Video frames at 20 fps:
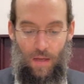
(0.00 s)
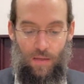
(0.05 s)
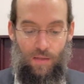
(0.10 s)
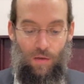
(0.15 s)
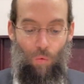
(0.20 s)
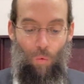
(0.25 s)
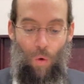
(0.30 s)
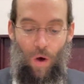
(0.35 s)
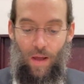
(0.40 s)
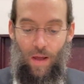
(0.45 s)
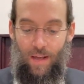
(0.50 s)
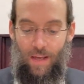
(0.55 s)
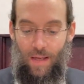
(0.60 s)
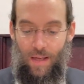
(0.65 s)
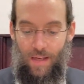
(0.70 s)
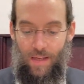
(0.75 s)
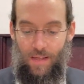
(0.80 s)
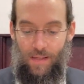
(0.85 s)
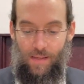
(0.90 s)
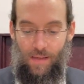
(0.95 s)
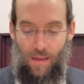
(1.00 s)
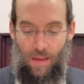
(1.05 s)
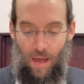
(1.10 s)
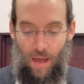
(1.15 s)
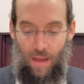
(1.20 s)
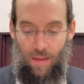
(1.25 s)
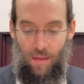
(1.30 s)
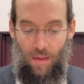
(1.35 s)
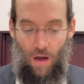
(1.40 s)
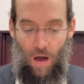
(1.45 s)
So what is
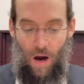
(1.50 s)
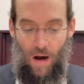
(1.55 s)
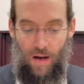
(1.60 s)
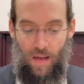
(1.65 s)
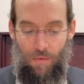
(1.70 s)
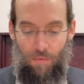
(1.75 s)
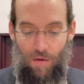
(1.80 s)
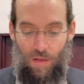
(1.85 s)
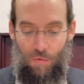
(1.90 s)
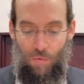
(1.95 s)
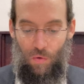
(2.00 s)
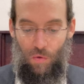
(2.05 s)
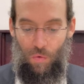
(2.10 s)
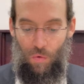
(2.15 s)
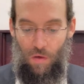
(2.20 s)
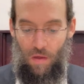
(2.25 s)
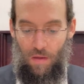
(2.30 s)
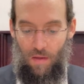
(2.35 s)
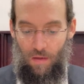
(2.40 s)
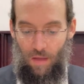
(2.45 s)
then the argument between the